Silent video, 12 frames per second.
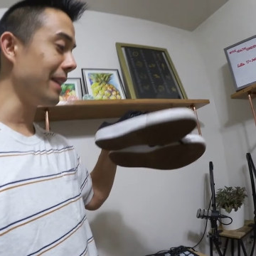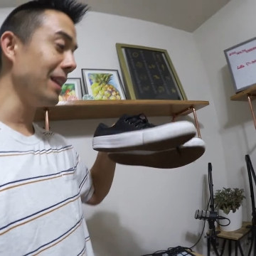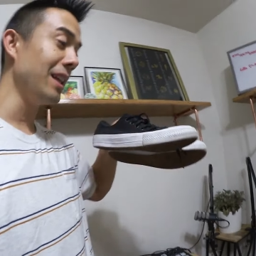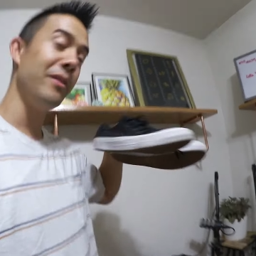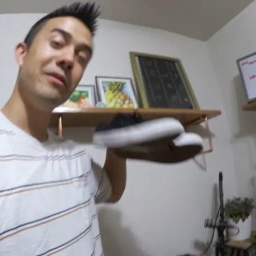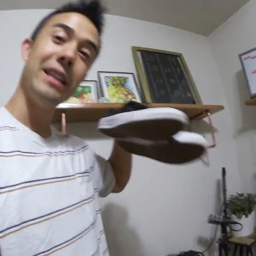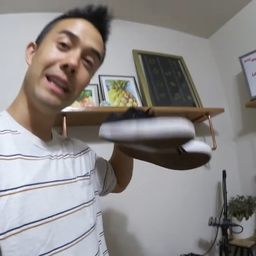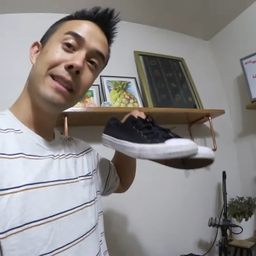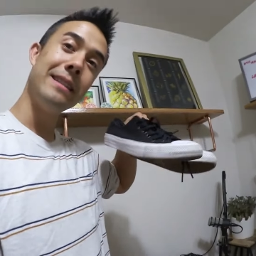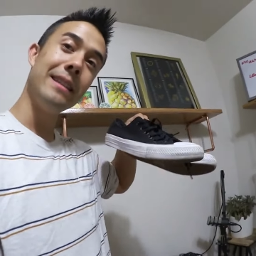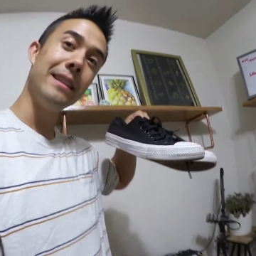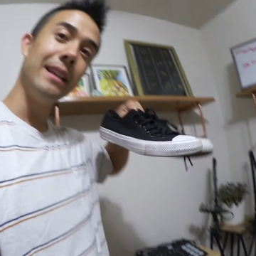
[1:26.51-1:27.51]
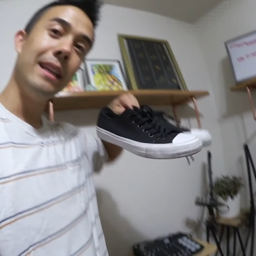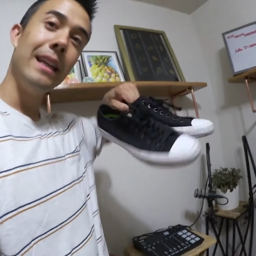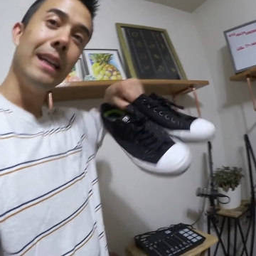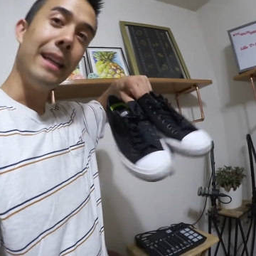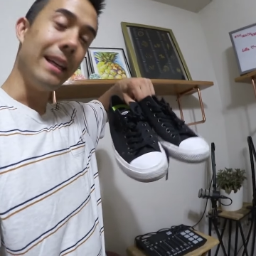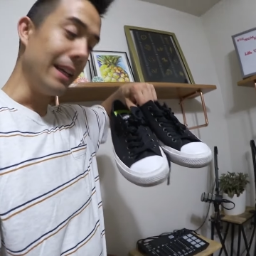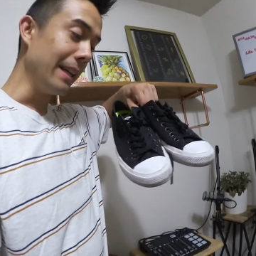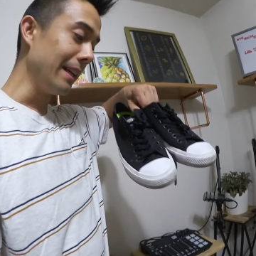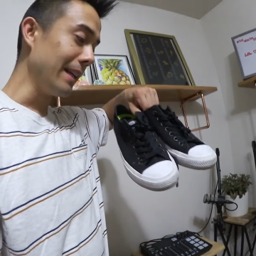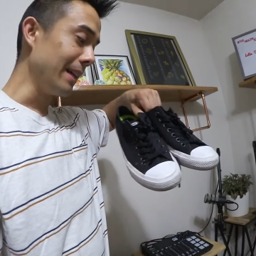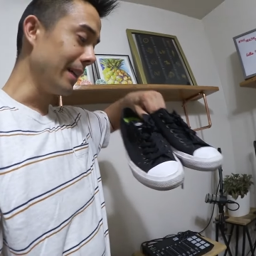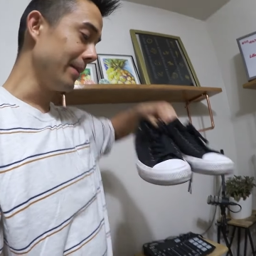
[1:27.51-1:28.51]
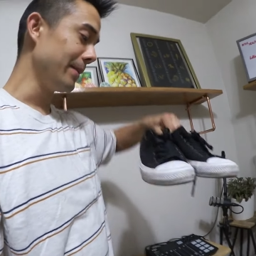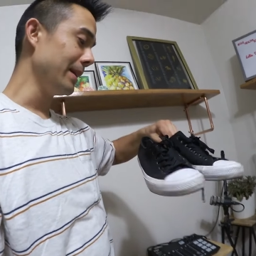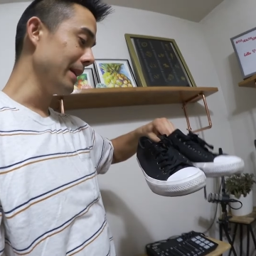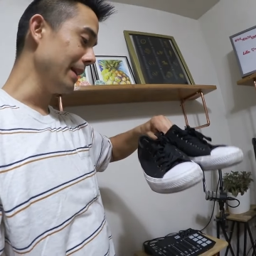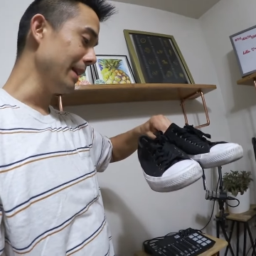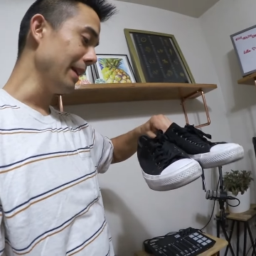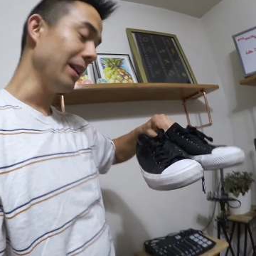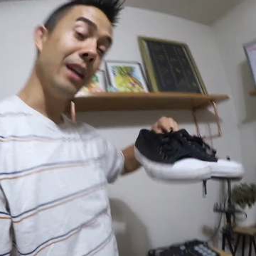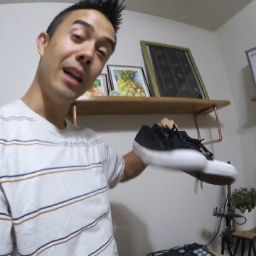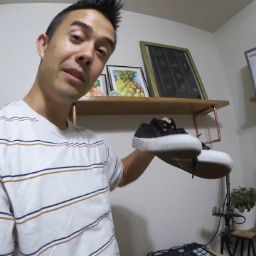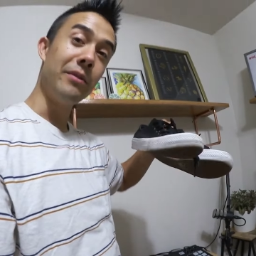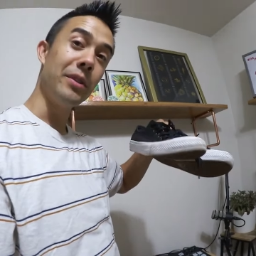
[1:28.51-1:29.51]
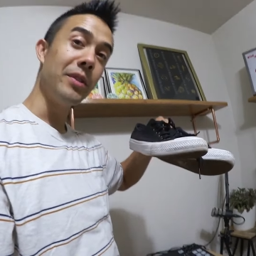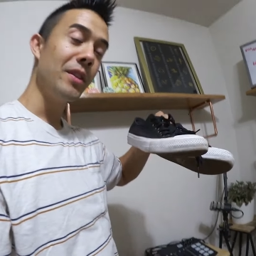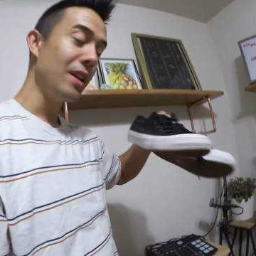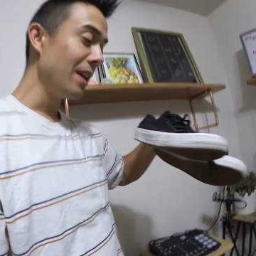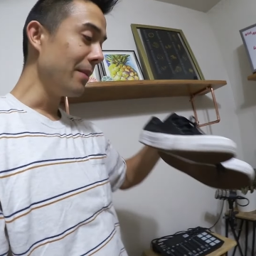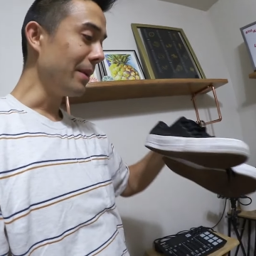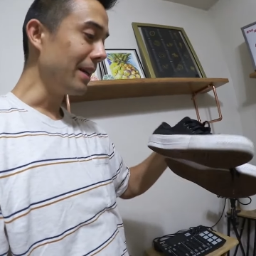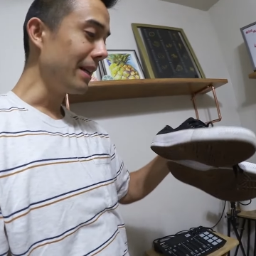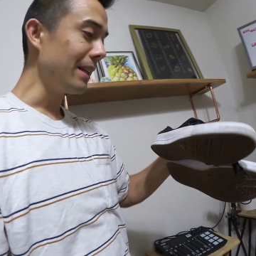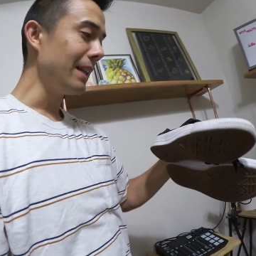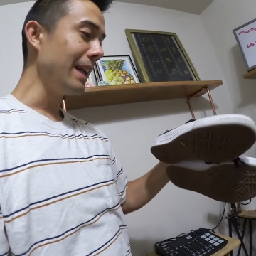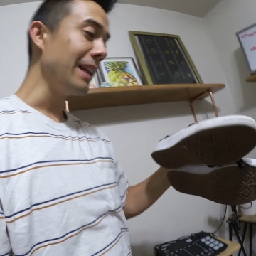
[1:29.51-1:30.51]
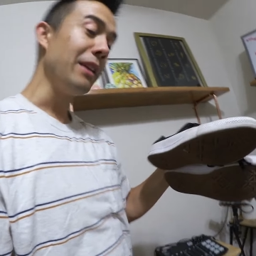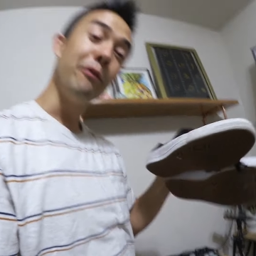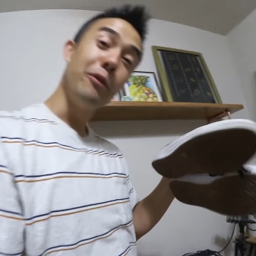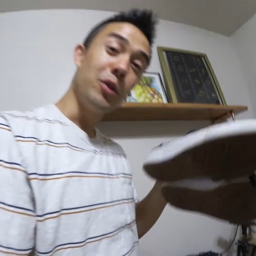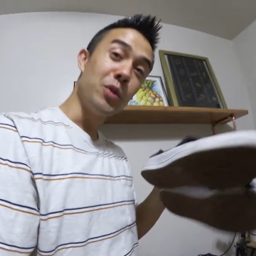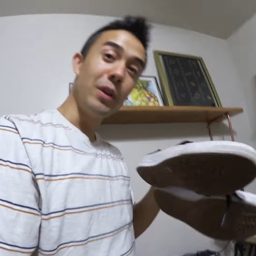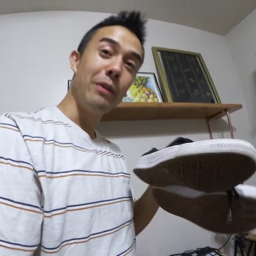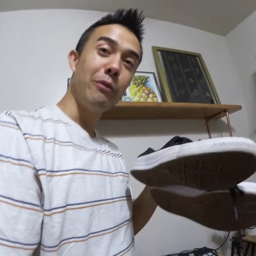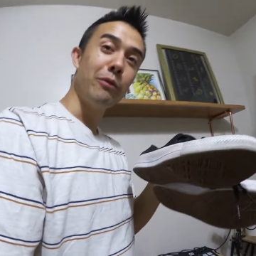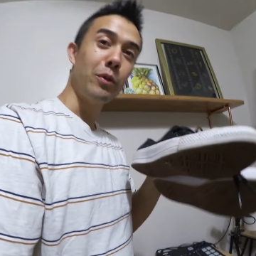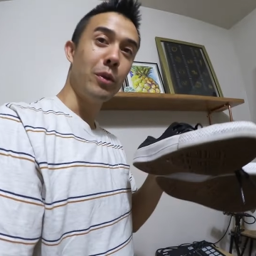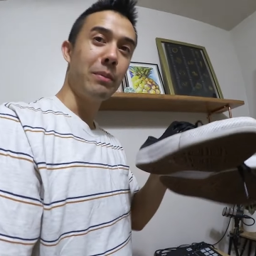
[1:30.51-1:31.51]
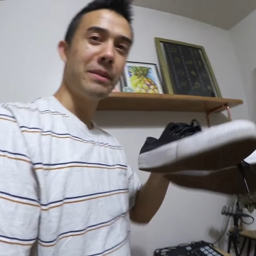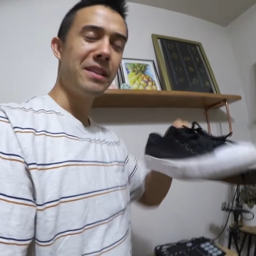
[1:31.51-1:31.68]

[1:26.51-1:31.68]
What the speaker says: I love dancing in Converse, and it feels great for footwork.